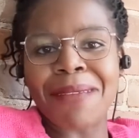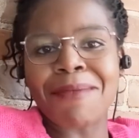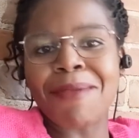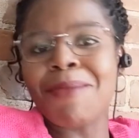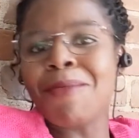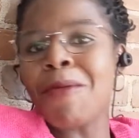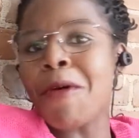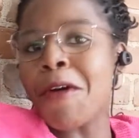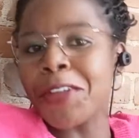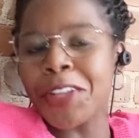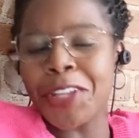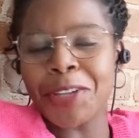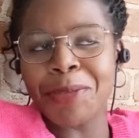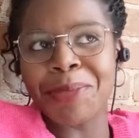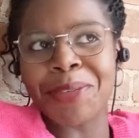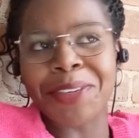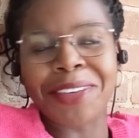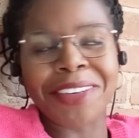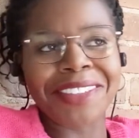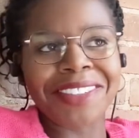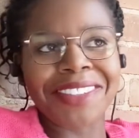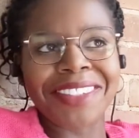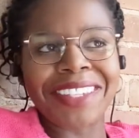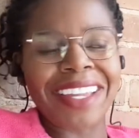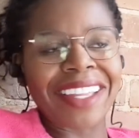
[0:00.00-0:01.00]
I'm a morning
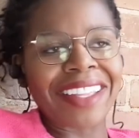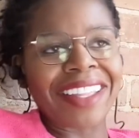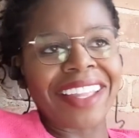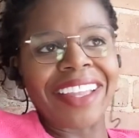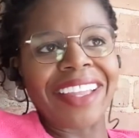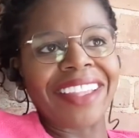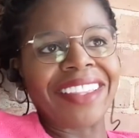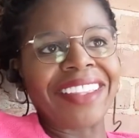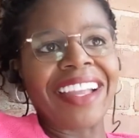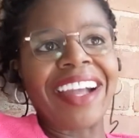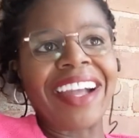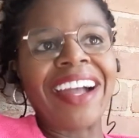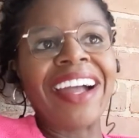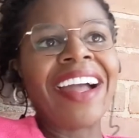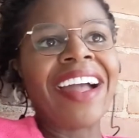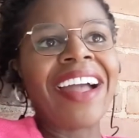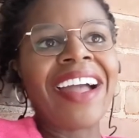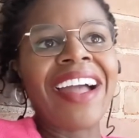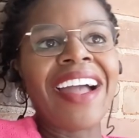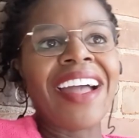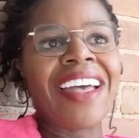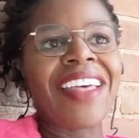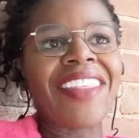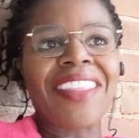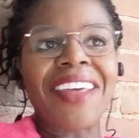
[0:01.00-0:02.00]
person, and
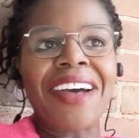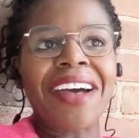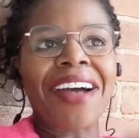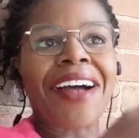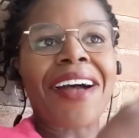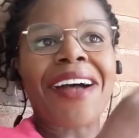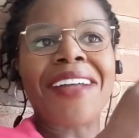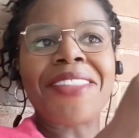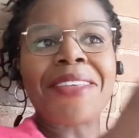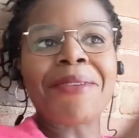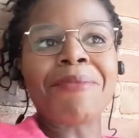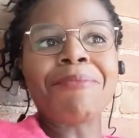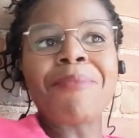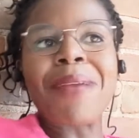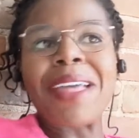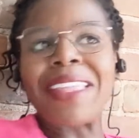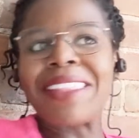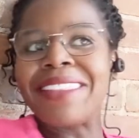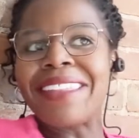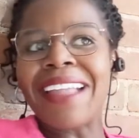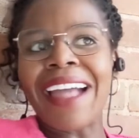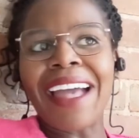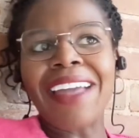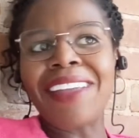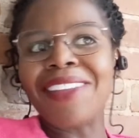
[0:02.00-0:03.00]
the
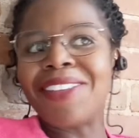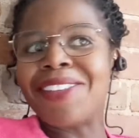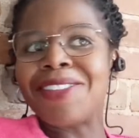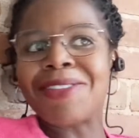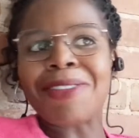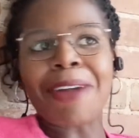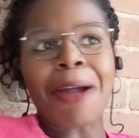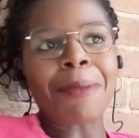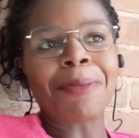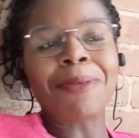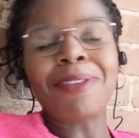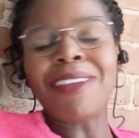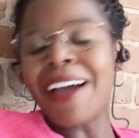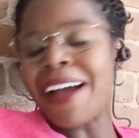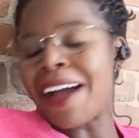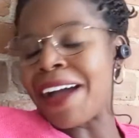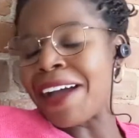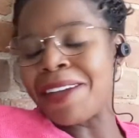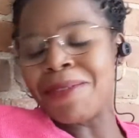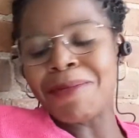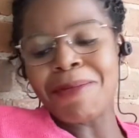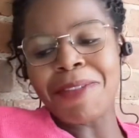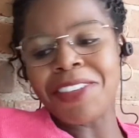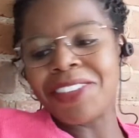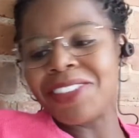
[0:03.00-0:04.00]
midnight drop
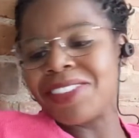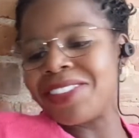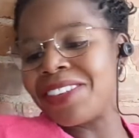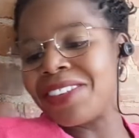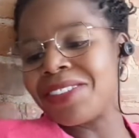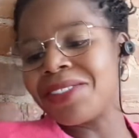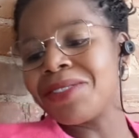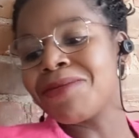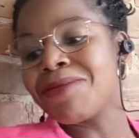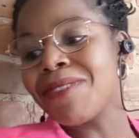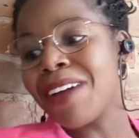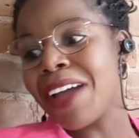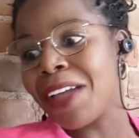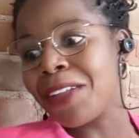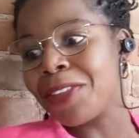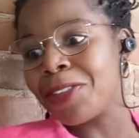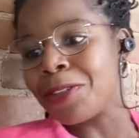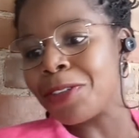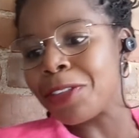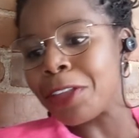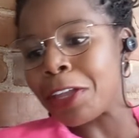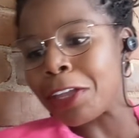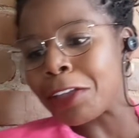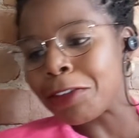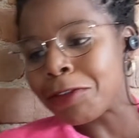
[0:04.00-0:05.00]
time was just way
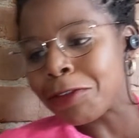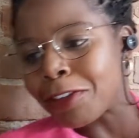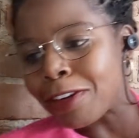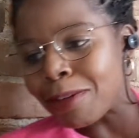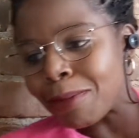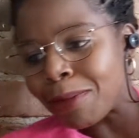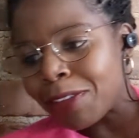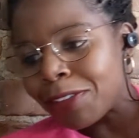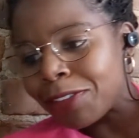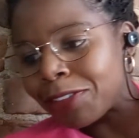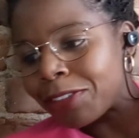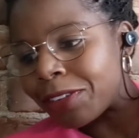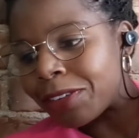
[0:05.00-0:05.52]
too late for me.